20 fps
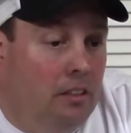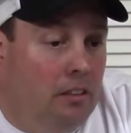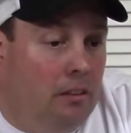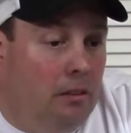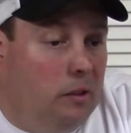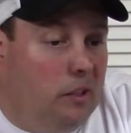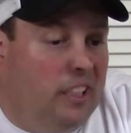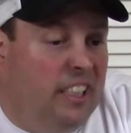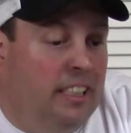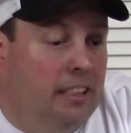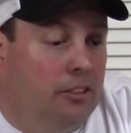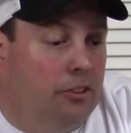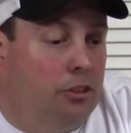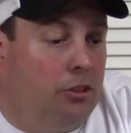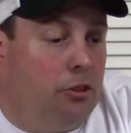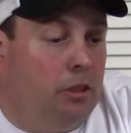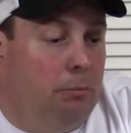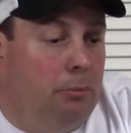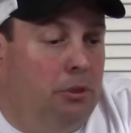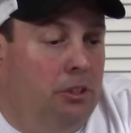Looking at the
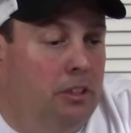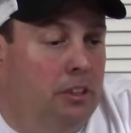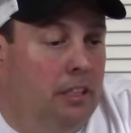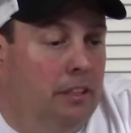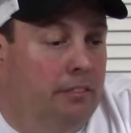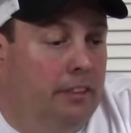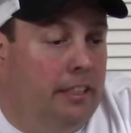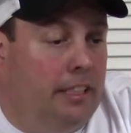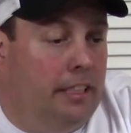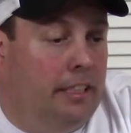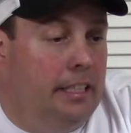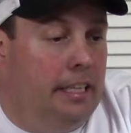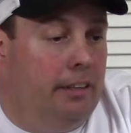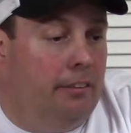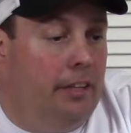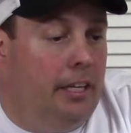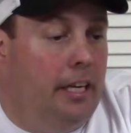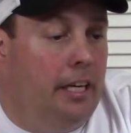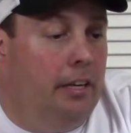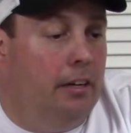description and everything
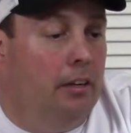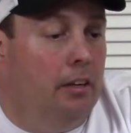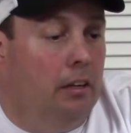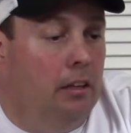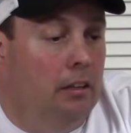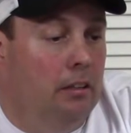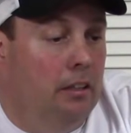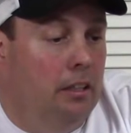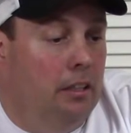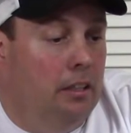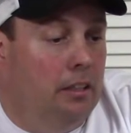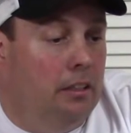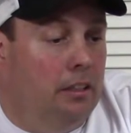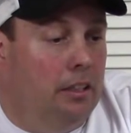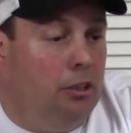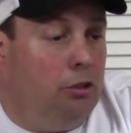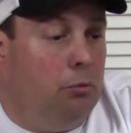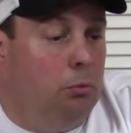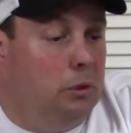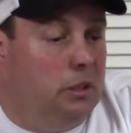down here,
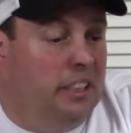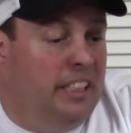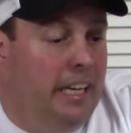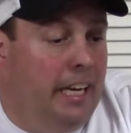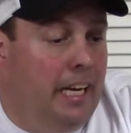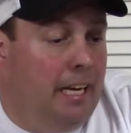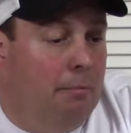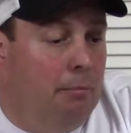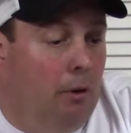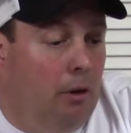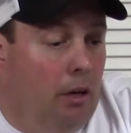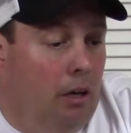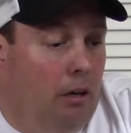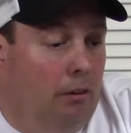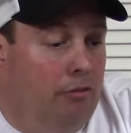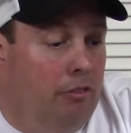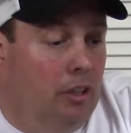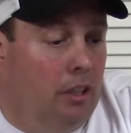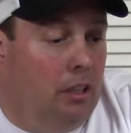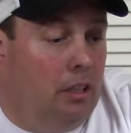this one came
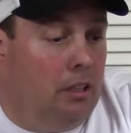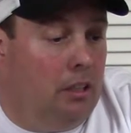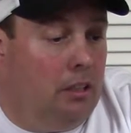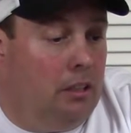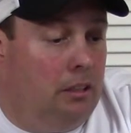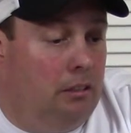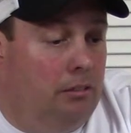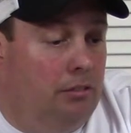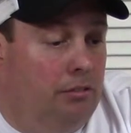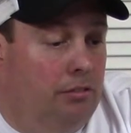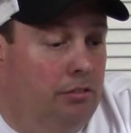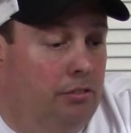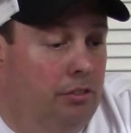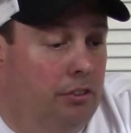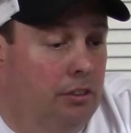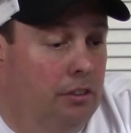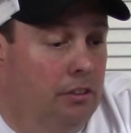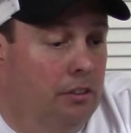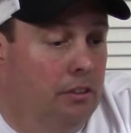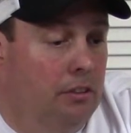off
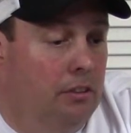of,